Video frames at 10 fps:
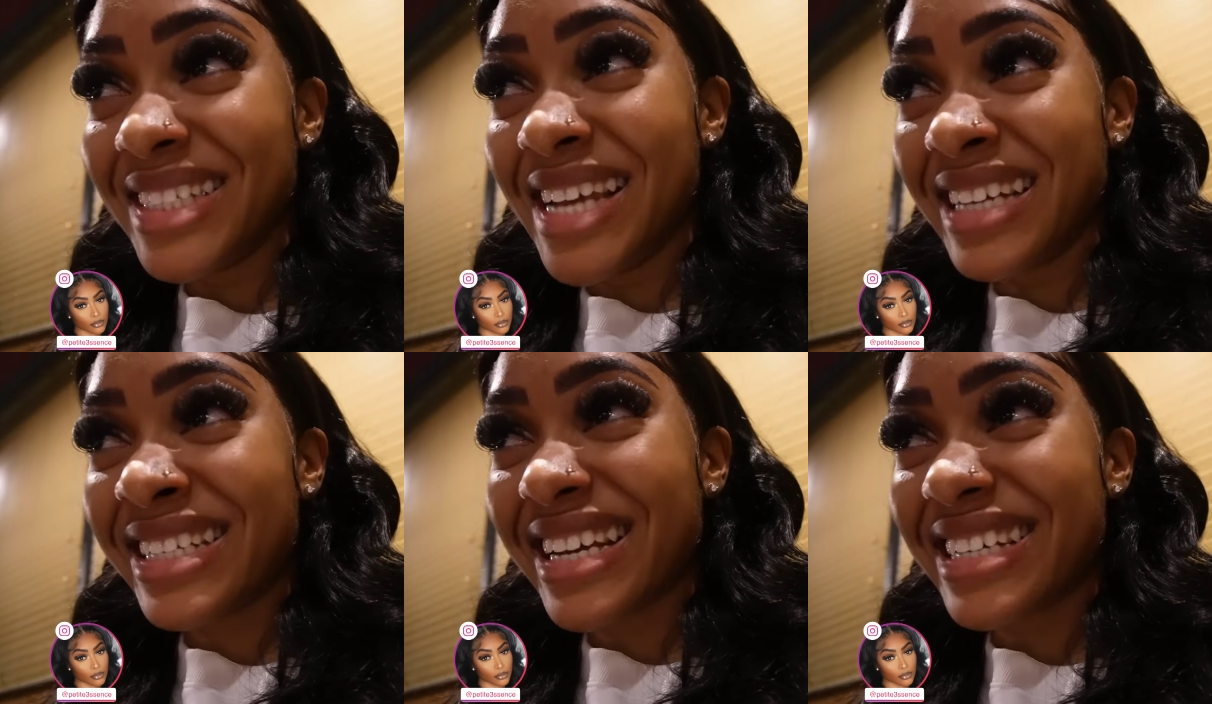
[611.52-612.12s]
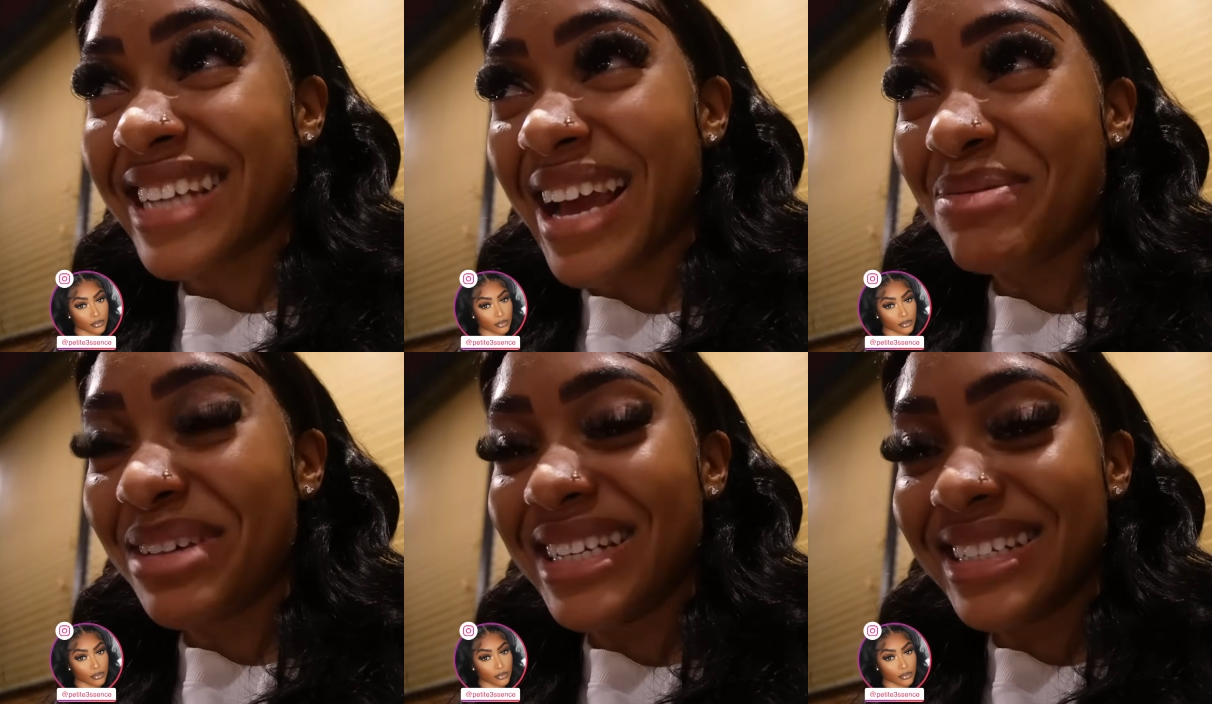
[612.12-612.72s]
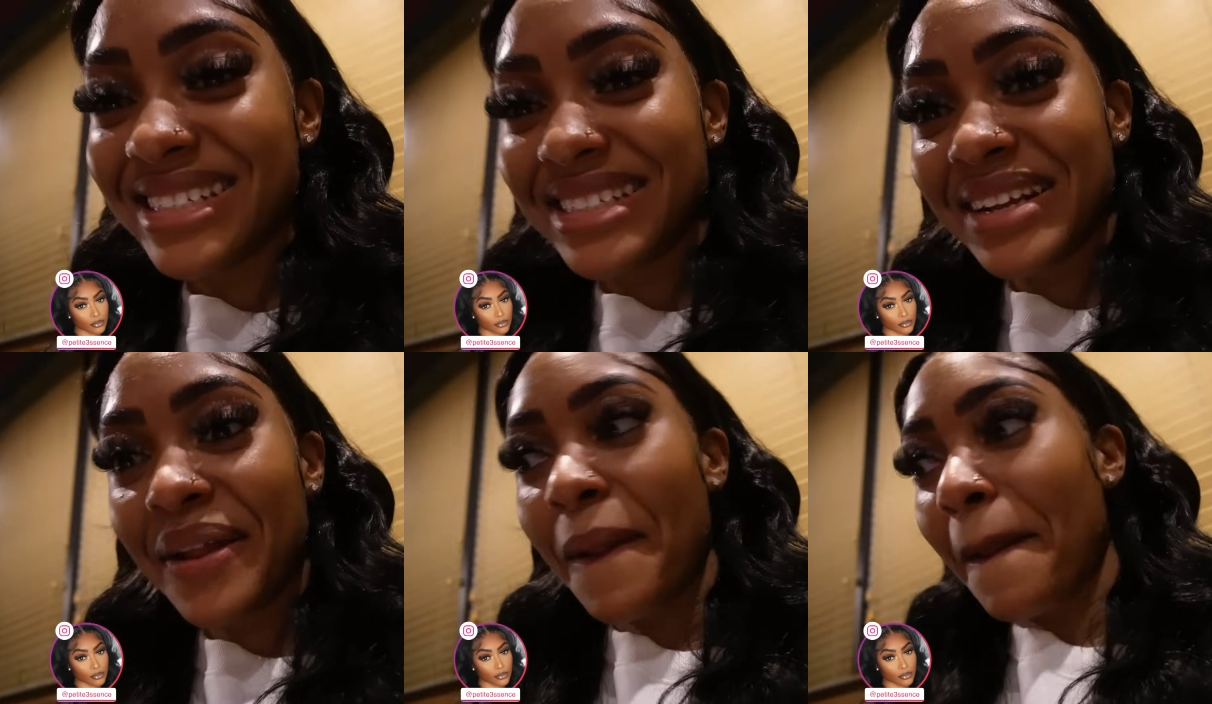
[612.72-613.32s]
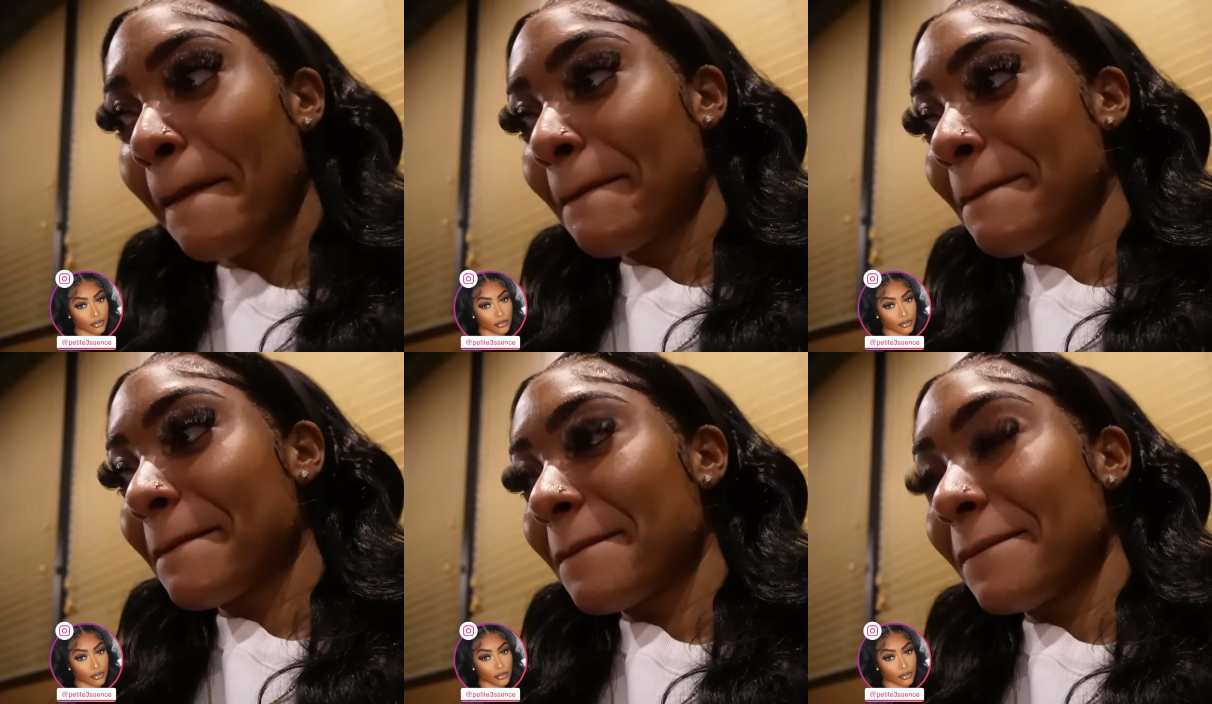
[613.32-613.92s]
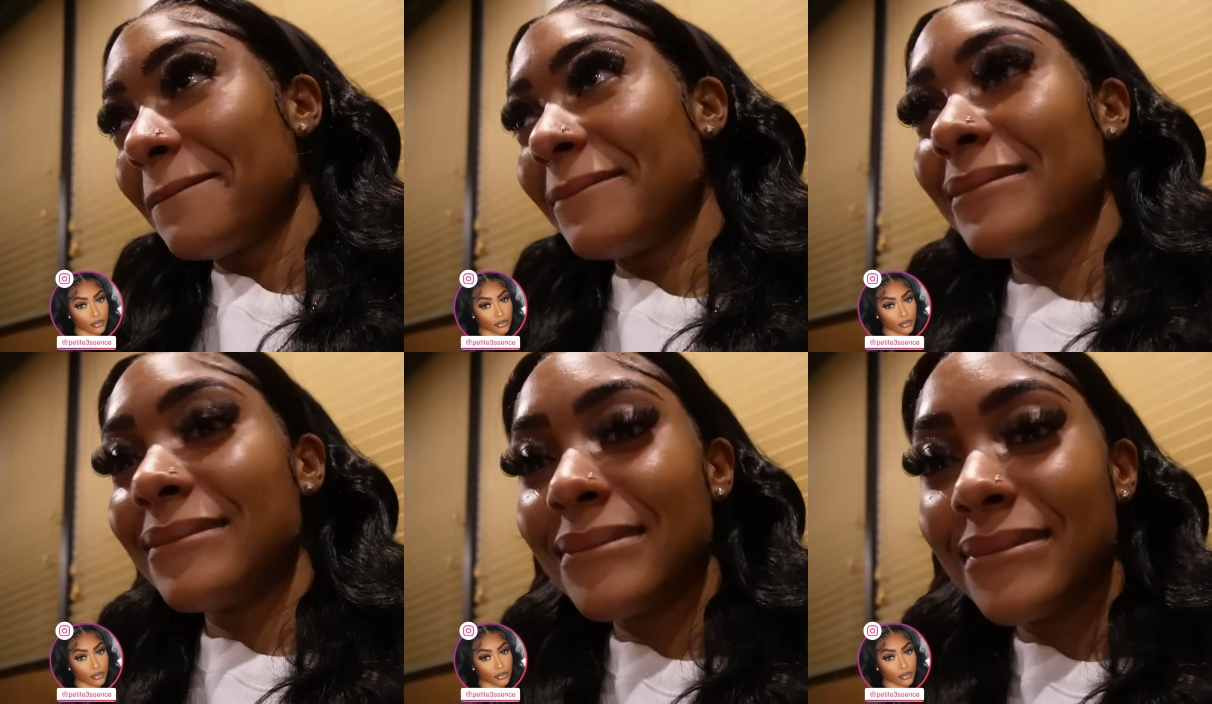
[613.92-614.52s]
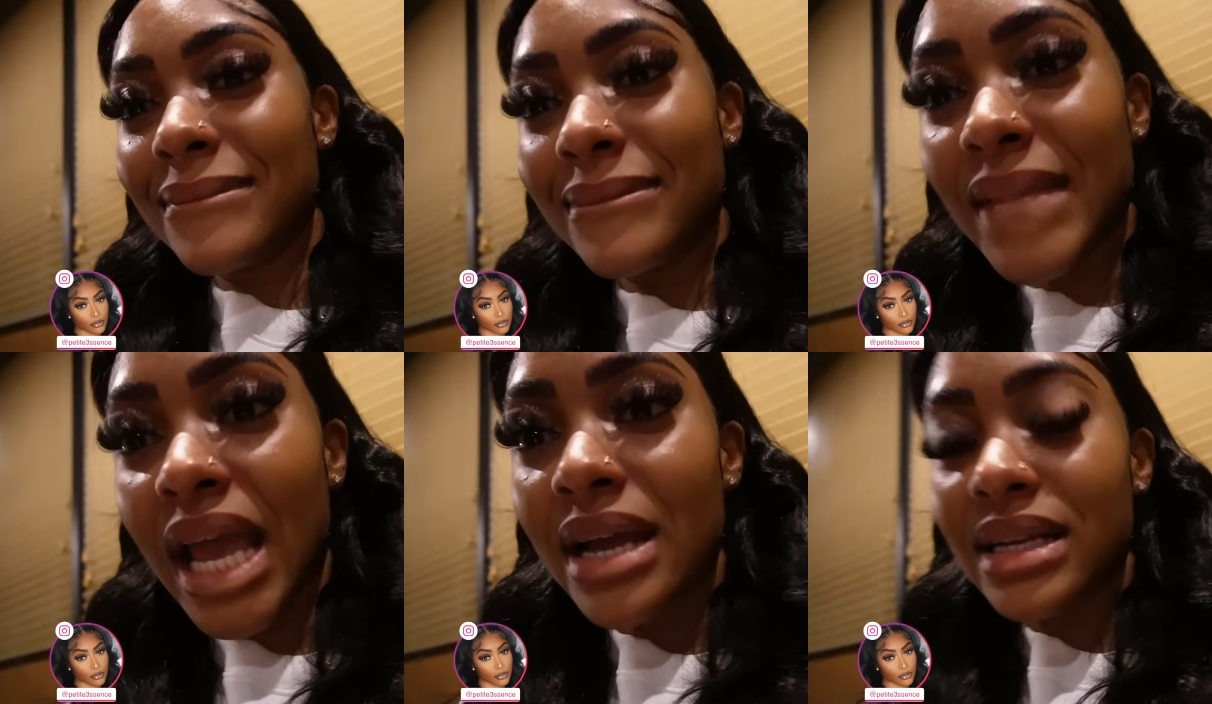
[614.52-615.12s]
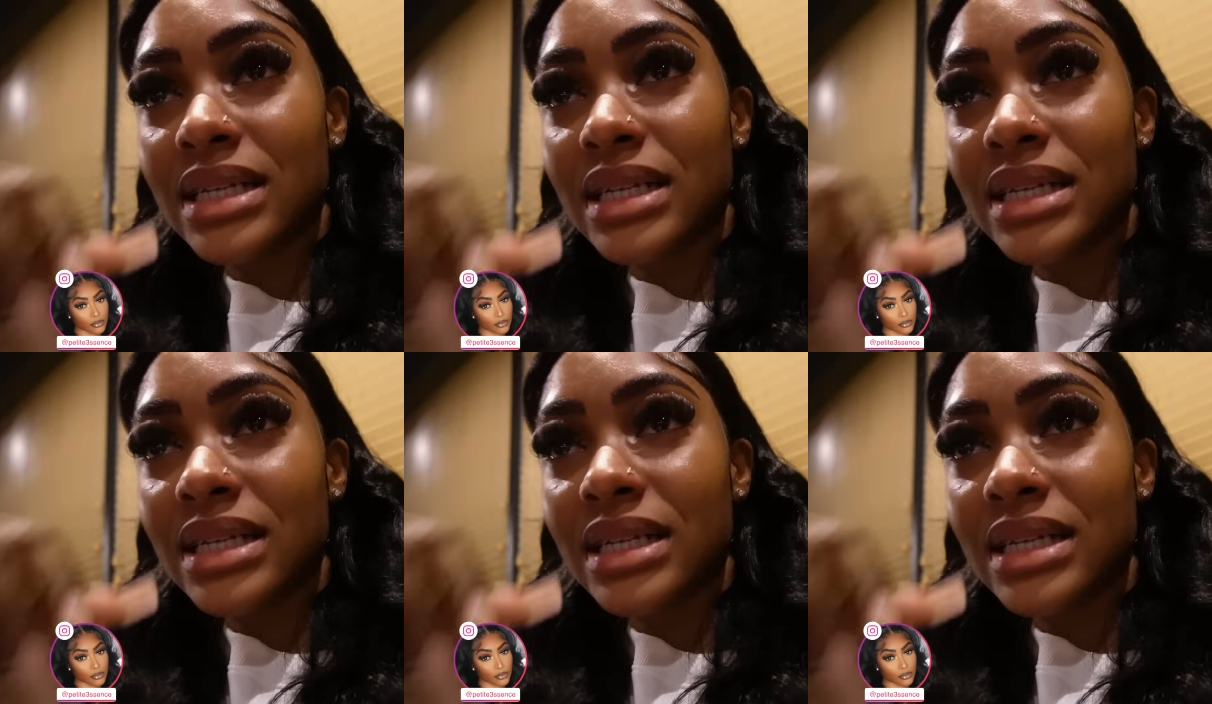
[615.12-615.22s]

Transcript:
Speaker 1: Yeah, take your time with it. Mm.